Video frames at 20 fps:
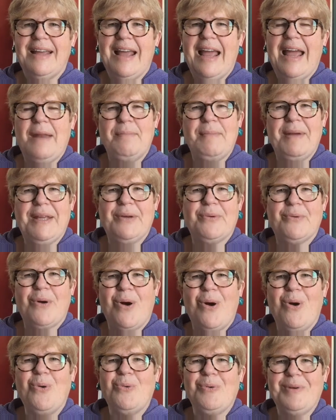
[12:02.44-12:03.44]
And may you
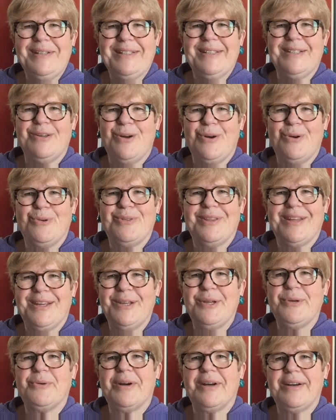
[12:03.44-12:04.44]
always know that
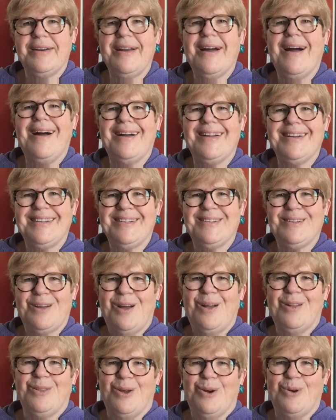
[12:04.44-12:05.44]
you are not
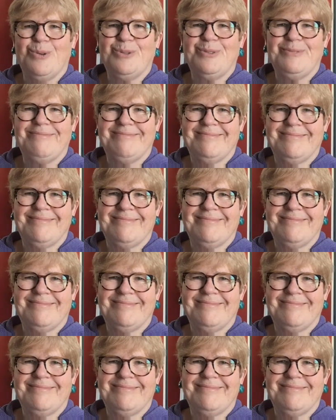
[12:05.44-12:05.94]
alone.